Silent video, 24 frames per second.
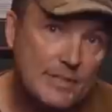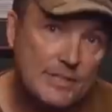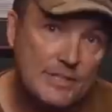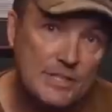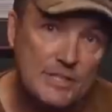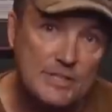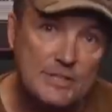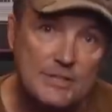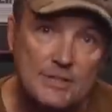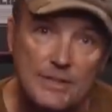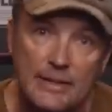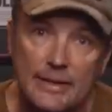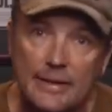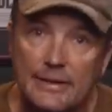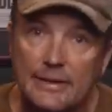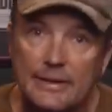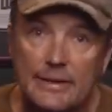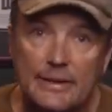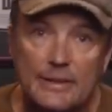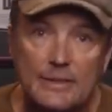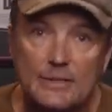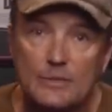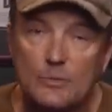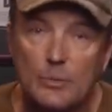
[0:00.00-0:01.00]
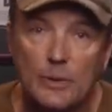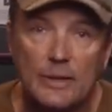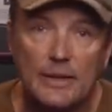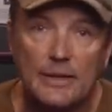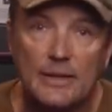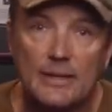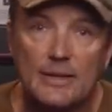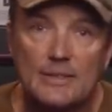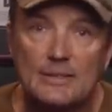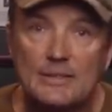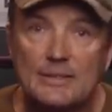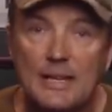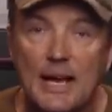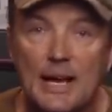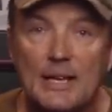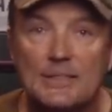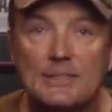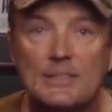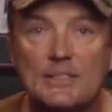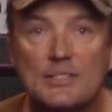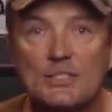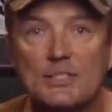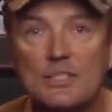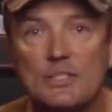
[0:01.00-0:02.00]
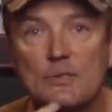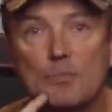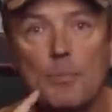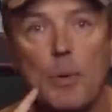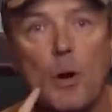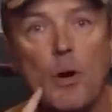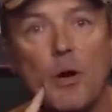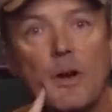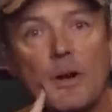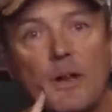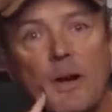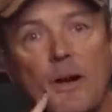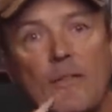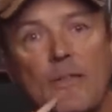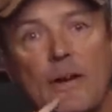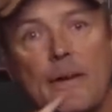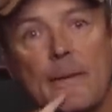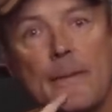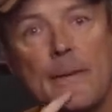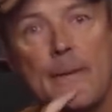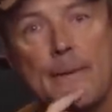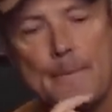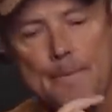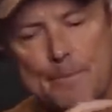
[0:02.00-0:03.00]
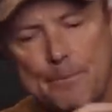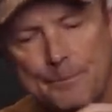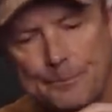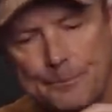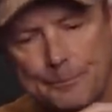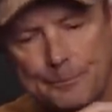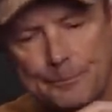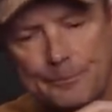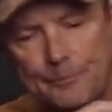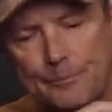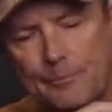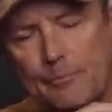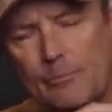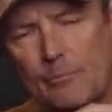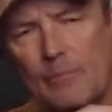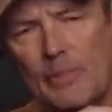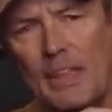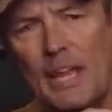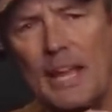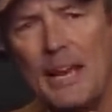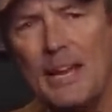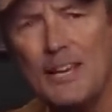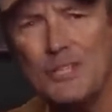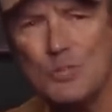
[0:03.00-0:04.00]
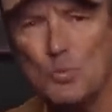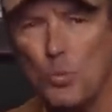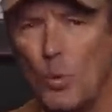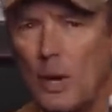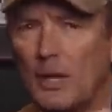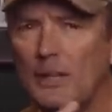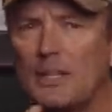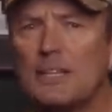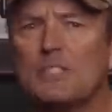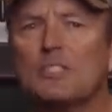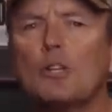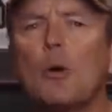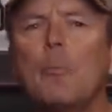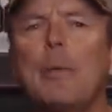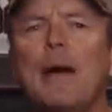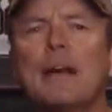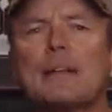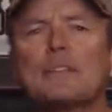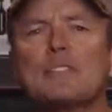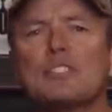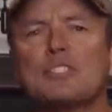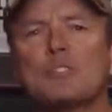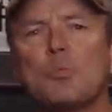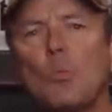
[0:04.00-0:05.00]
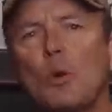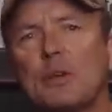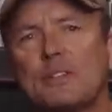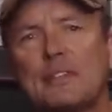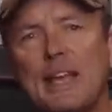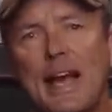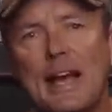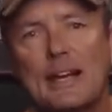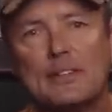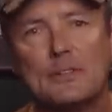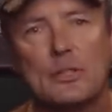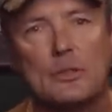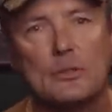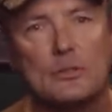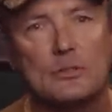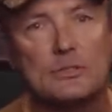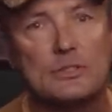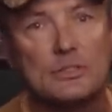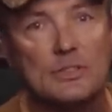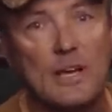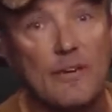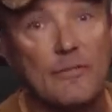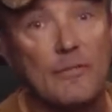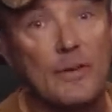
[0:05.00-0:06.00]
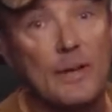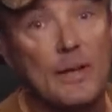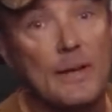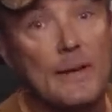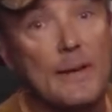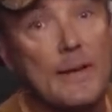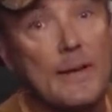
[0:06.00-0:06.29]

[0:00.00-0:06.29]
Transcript: Just, it is what it is, guys. It's just part of it. Here's one. Let's go back to some more tactical stuff.